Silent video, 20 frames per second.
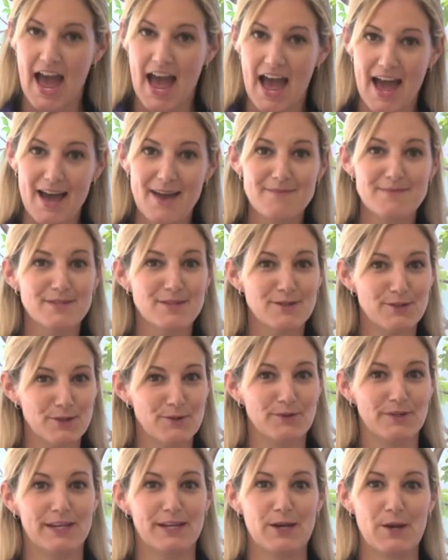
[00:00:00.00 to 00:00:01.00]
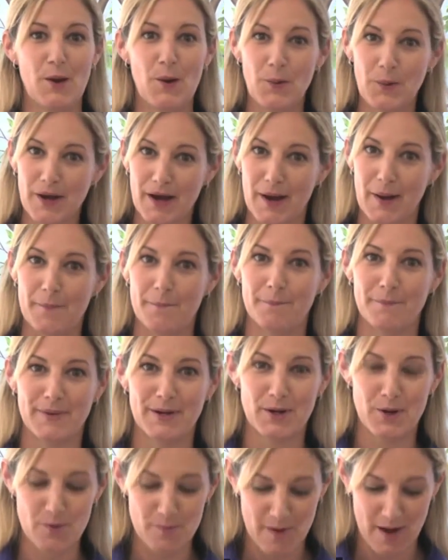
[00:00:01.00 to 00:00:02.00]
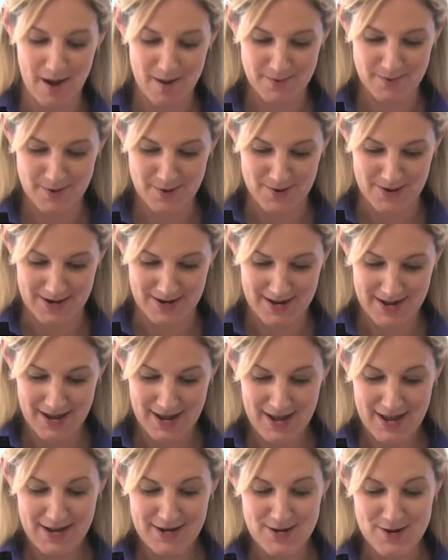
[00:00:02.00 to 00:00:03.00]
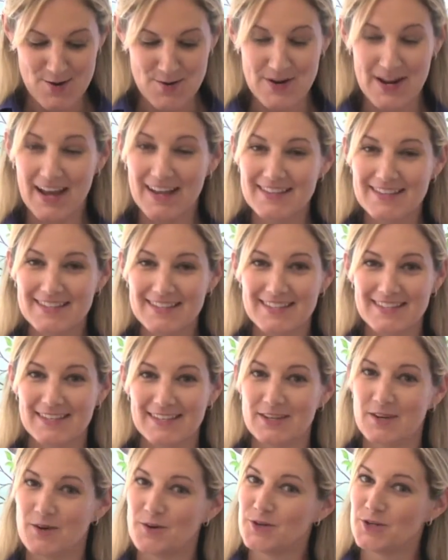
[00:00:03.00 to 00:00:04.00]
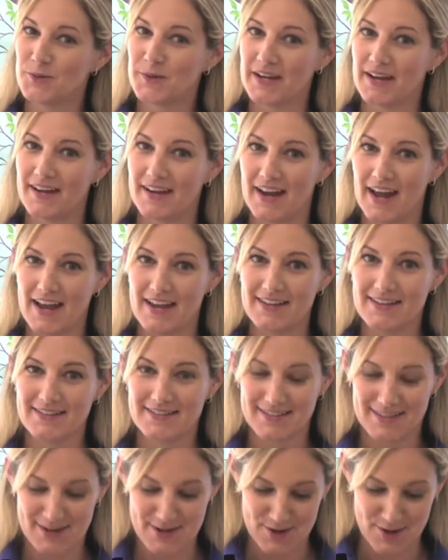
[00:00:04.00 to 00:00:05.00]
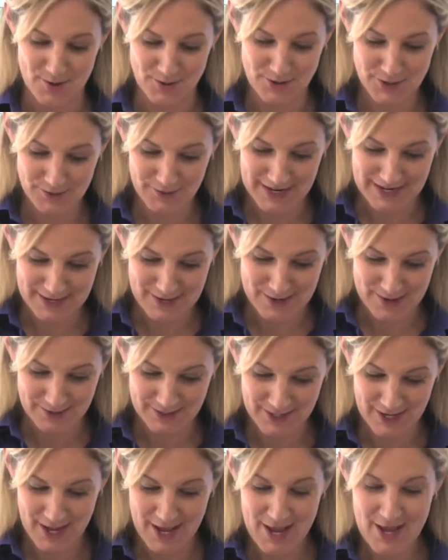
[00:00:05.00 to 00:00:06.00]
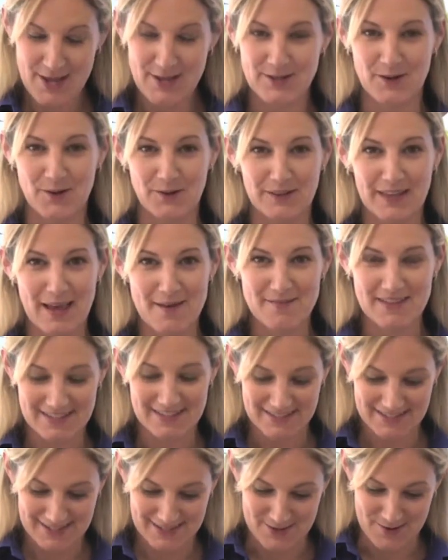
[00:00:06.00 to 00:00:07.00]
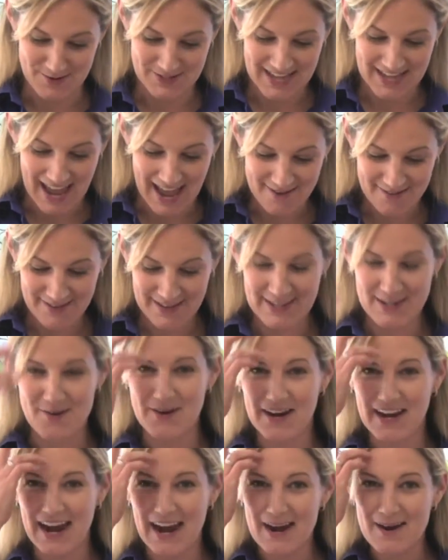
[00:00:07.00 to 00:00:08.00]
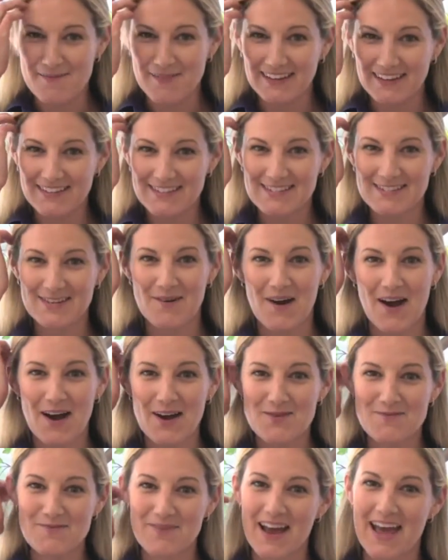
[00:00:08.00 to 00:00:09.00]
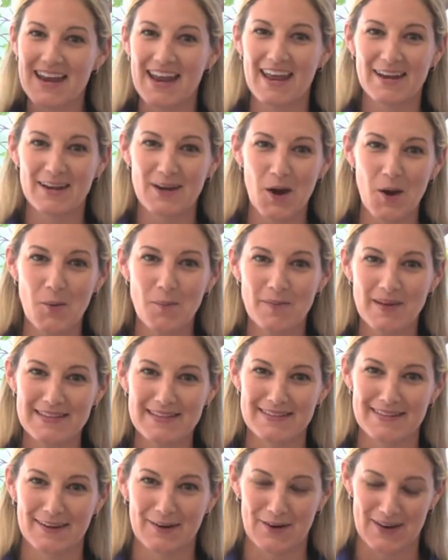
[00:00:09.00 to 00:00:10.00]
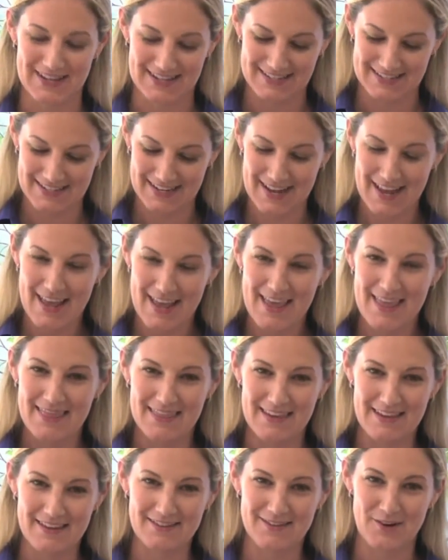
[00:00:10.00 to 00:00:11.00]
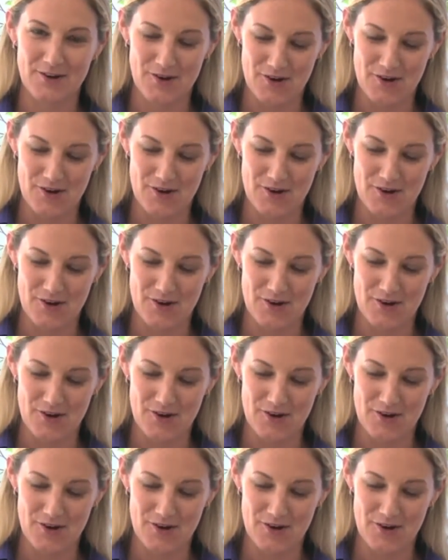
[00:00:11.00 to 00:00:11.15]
Absolutely no gum, no popcorn, no nuts, no chewing on ice, no Doritos, no lemons, no taffy, no caramels, no hard bread, and no pizza crust. These are